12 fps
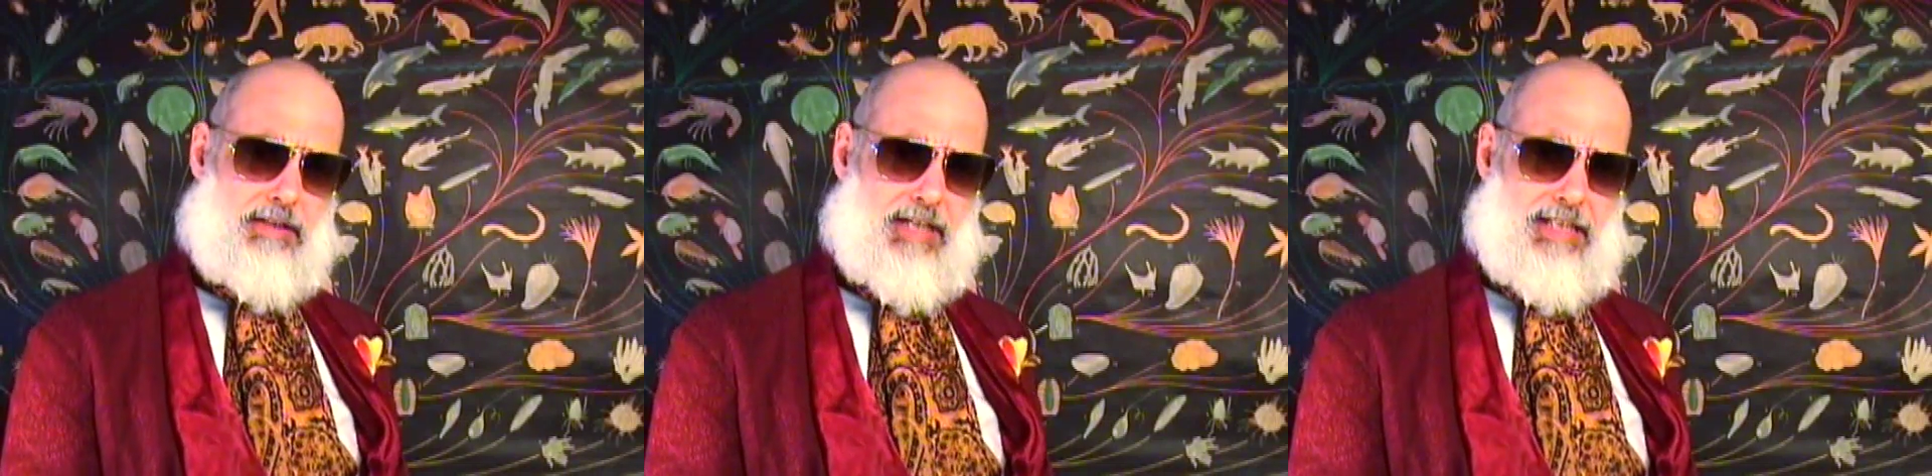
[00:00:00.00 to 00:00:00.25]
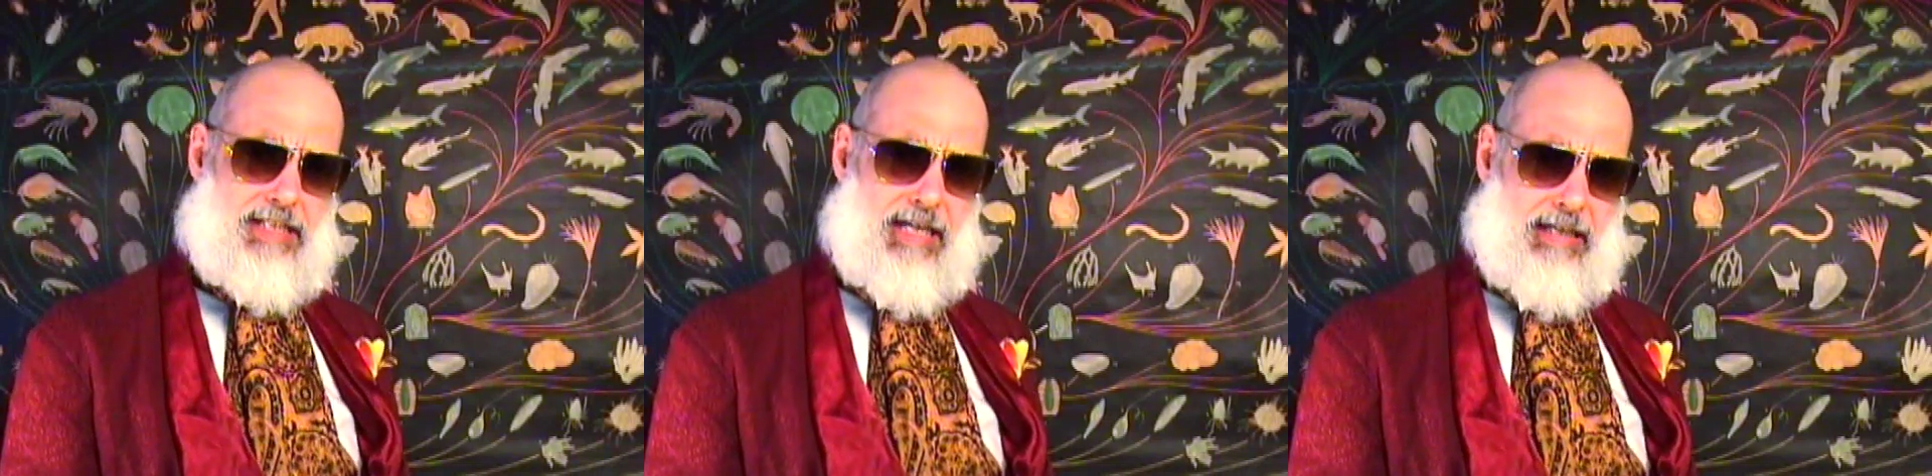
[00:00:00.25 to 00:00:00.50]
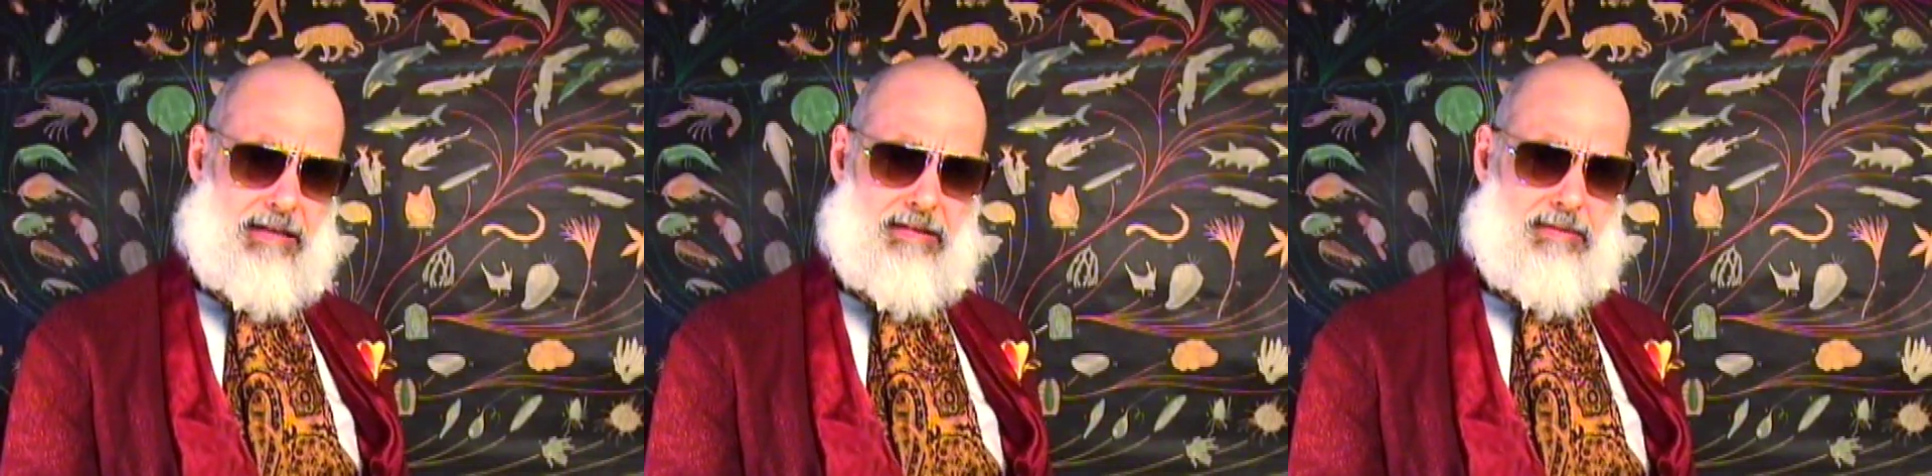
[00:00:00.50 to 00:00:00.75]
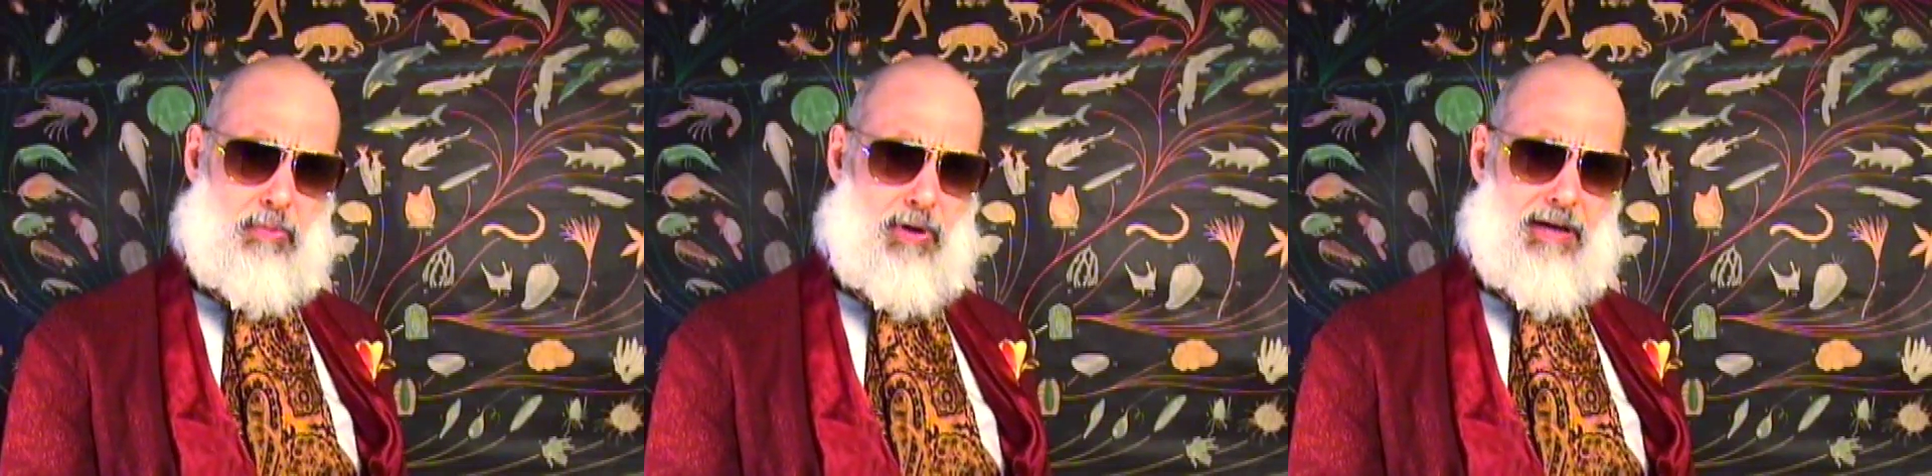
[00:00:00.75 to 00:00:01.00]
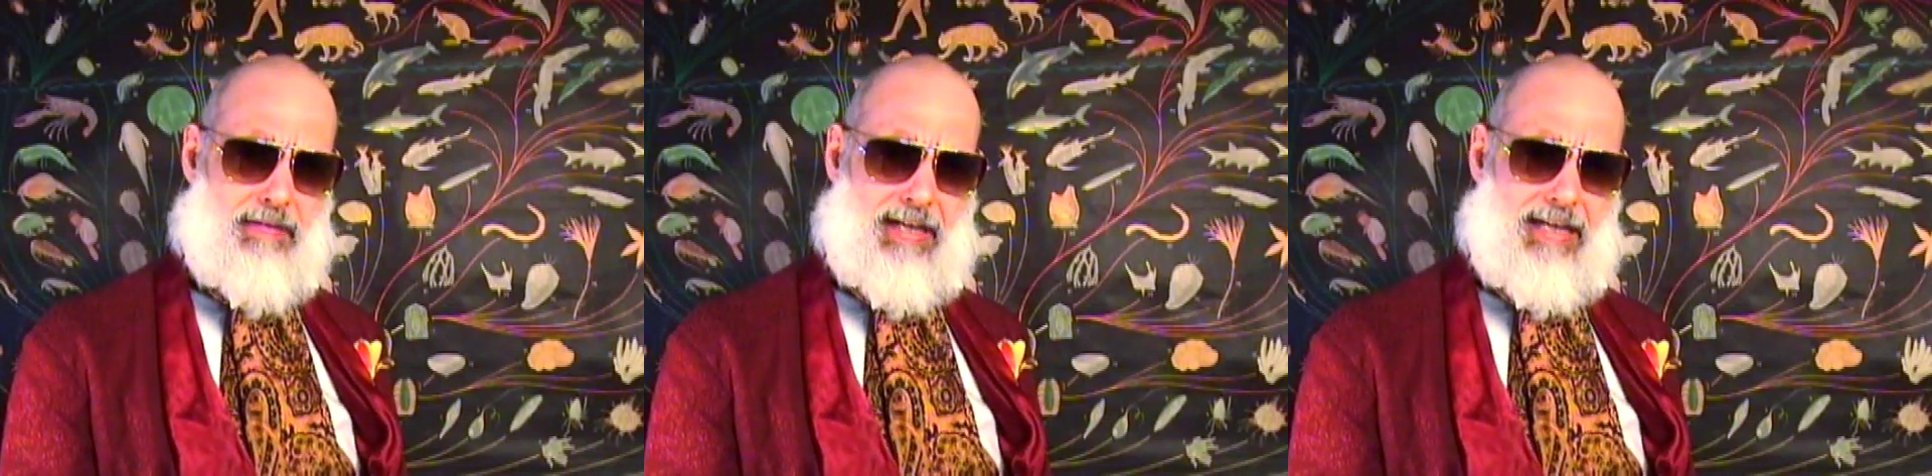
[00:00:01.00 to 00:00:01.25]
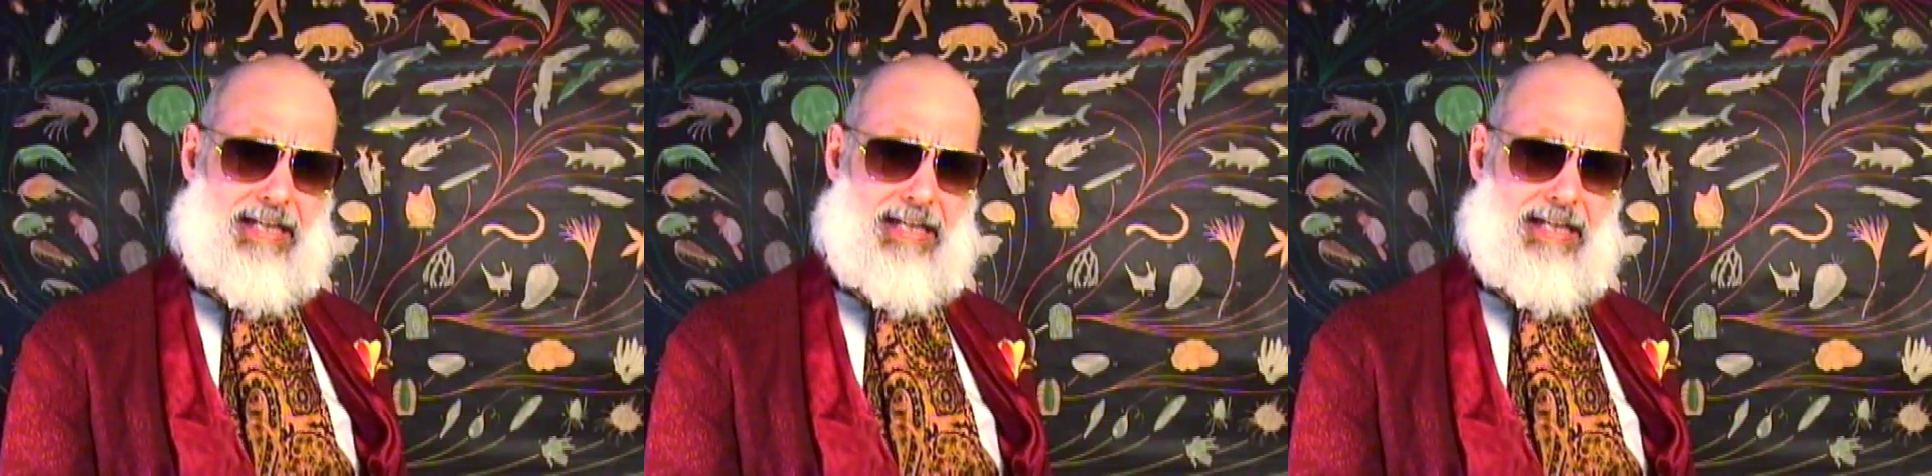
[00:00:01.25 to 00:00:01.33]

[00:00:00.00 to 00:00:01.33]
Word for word: they tell them where they